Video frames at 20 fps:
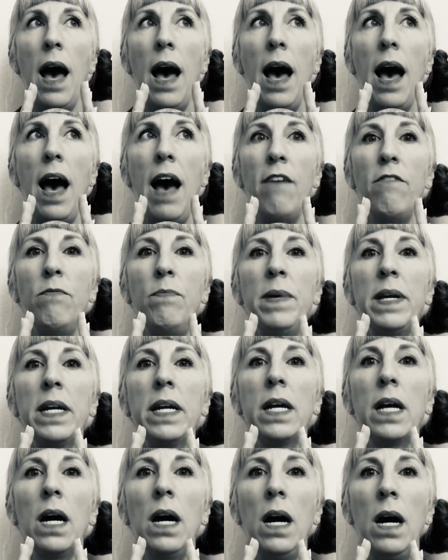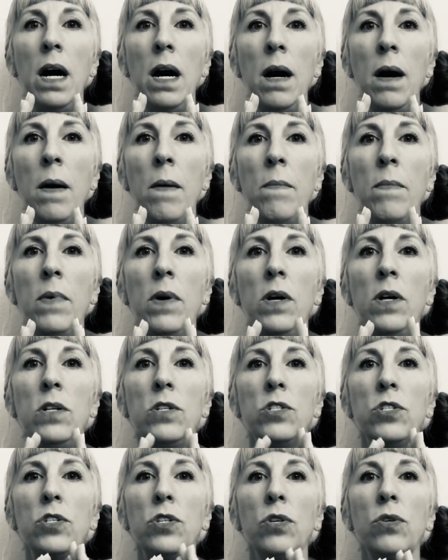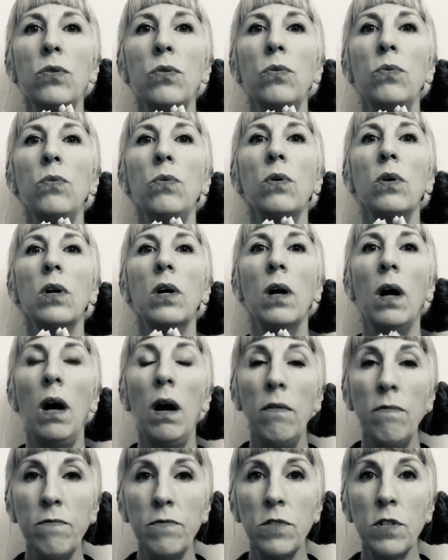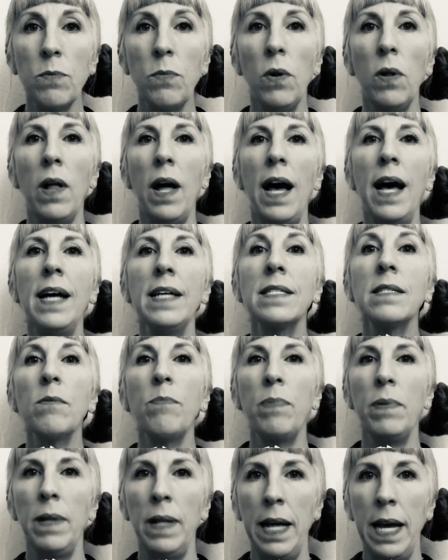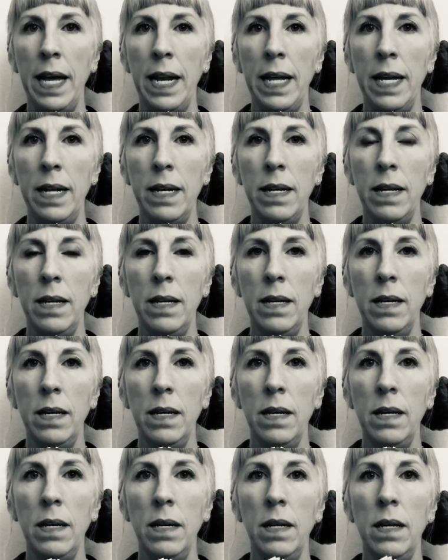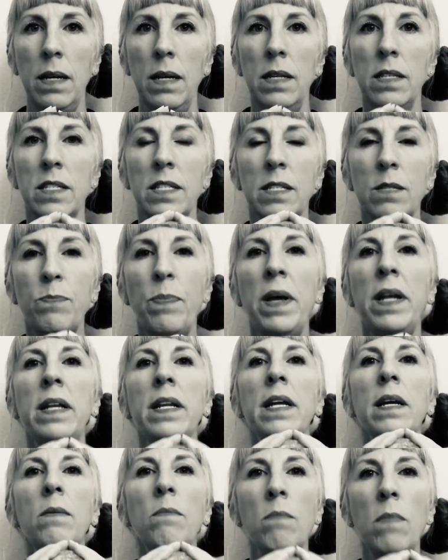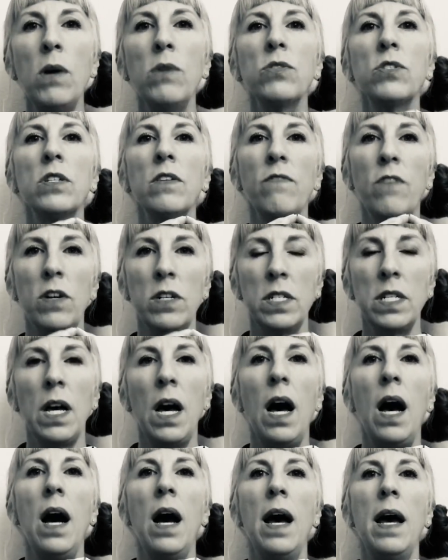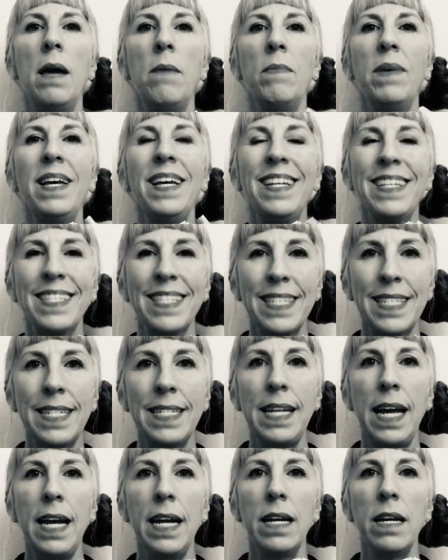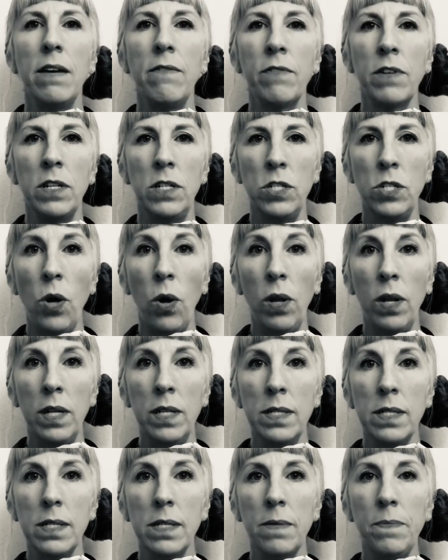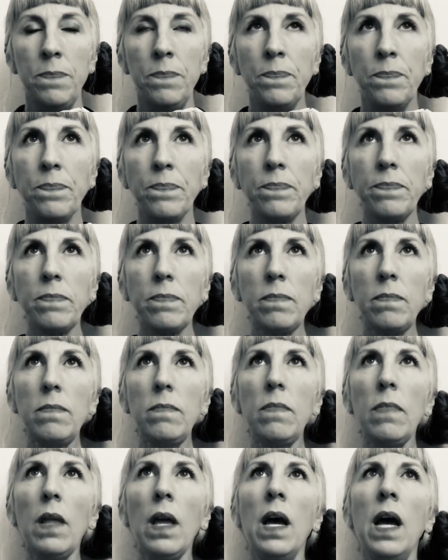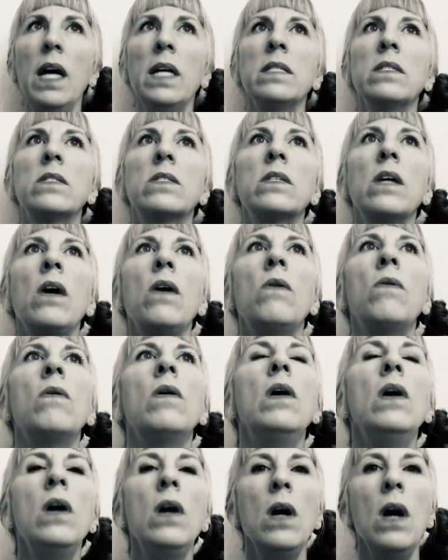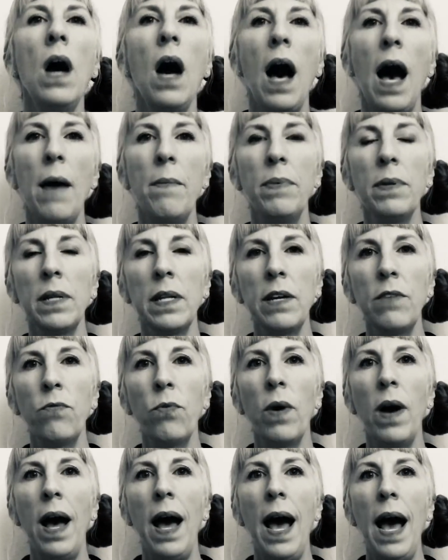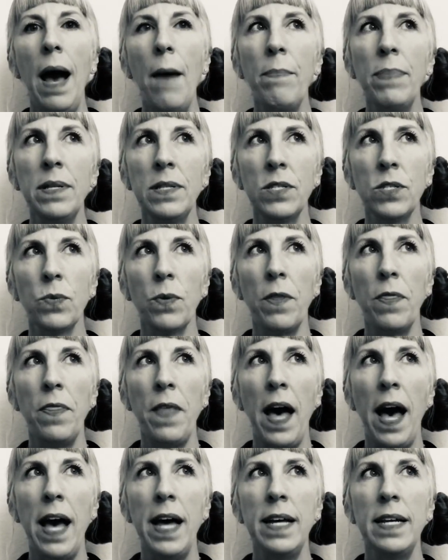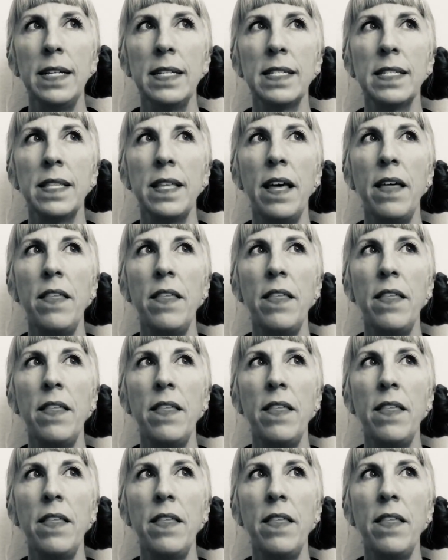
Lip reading: have become too comfortable as a planet spending most of our time in a state of condolence. And so I believe what happens with that is